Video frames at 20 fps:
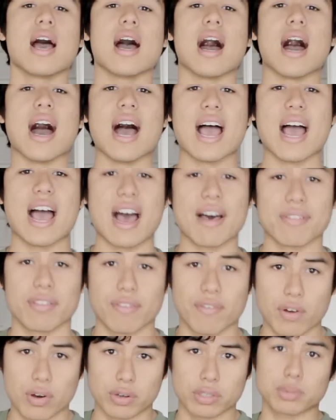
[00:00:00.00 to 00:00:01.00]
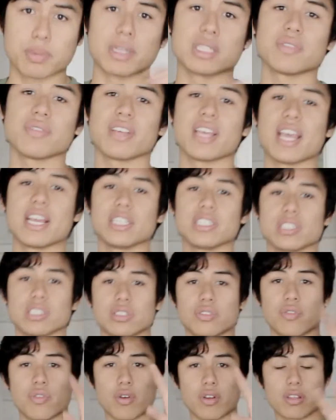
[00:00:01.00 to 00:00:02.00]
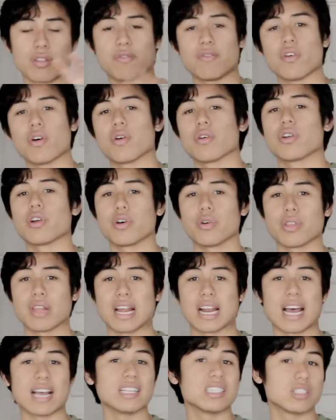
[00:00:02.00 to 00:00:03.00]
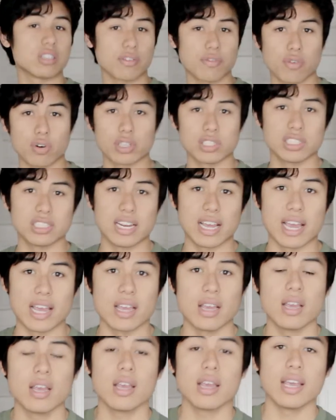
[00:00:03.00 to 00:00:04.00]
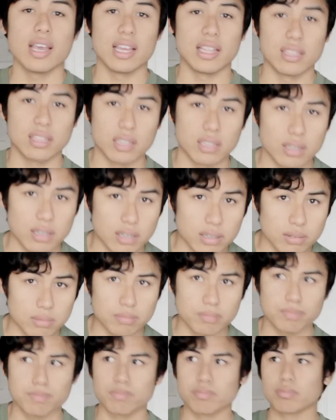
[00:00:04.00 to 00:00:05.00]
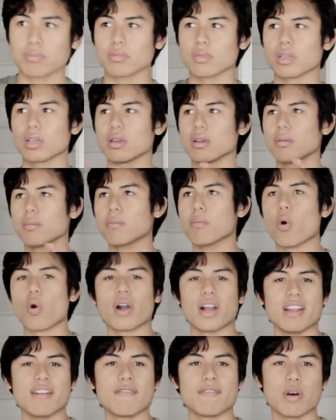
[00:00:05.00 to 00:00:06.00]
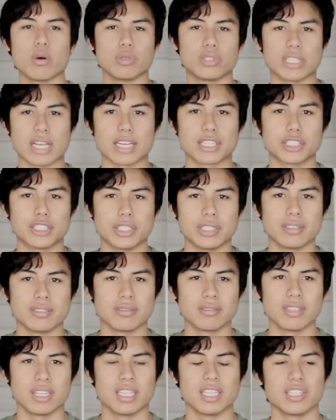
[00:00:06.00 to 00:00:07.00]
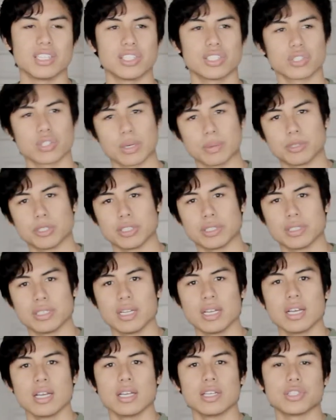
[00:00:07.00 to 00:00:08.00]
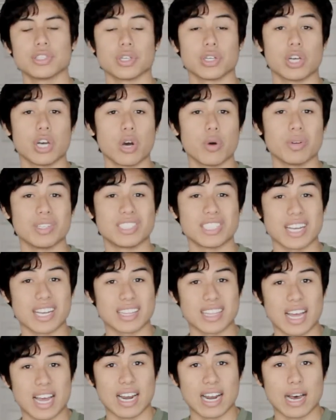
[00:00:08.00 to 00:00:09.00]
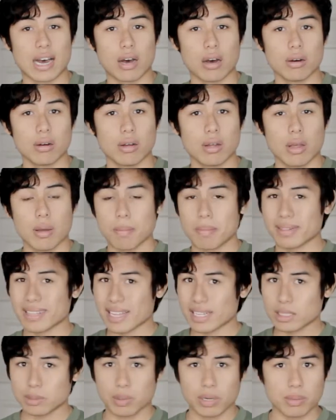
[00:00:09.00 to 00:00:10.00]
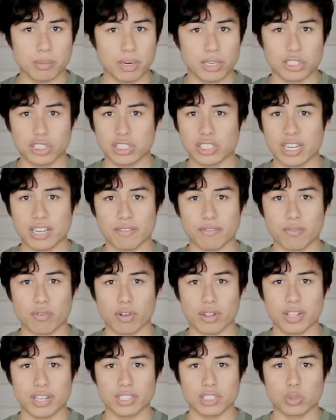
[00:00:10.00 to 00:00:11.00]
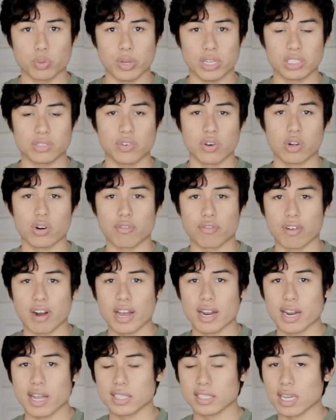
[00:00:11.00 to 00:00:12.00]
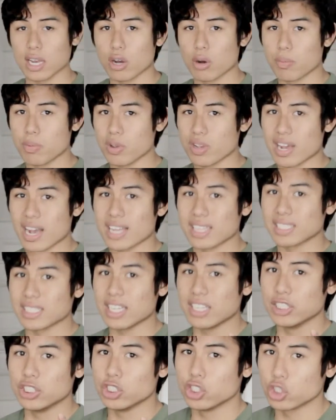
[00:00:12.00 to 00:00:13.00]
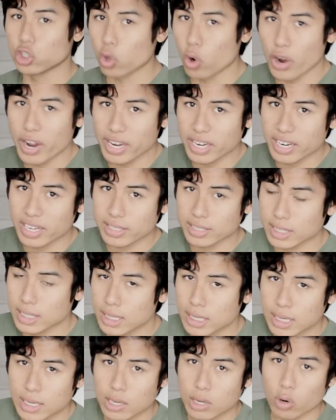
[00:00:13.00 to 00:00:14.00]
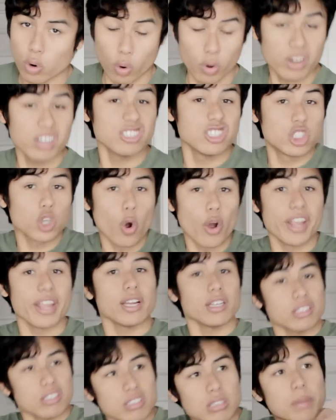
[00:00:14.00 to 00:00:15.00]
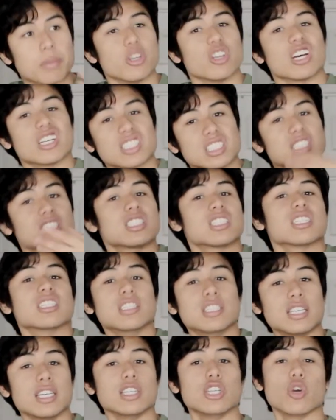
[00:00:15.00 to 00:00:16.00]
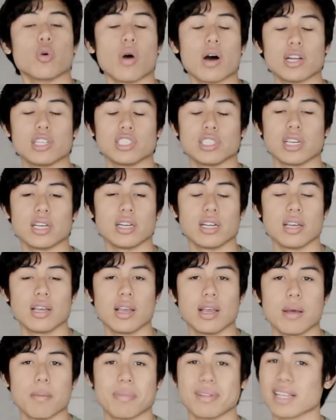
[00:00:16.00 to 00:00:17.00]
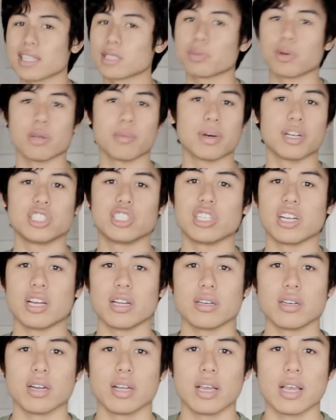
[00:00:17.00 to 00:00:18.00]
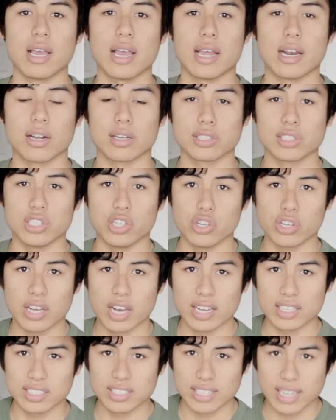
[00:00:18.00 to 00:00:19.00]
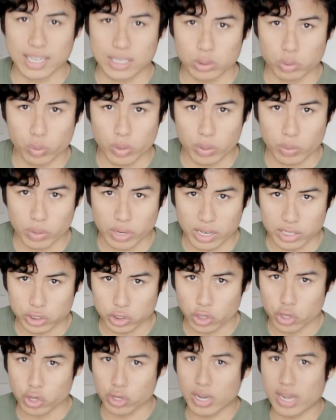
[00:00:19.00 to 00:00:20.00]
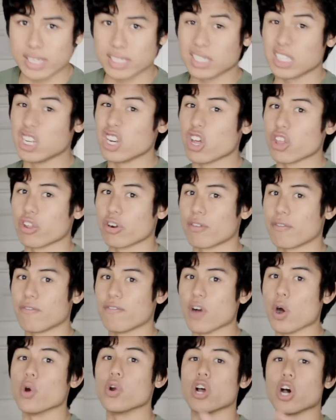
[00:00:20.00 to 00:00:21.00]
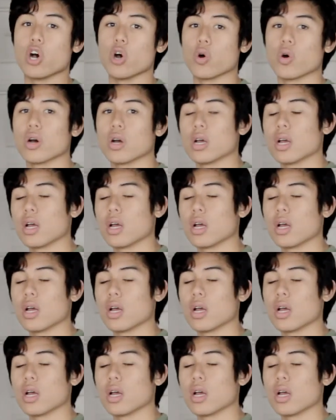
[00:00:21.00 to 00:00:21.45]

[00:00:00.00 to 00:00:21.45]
I have the photo specifications for the photo that I took for today in the more info section in the description, so go and check out. But that's pretty much it for this week's Foto Phridays. I hope you guys enjoyed it, or enjoy it. I mean, you guys can continue watching it, but that's pretty much it. And I'll see you guys next week when I show you guys another photo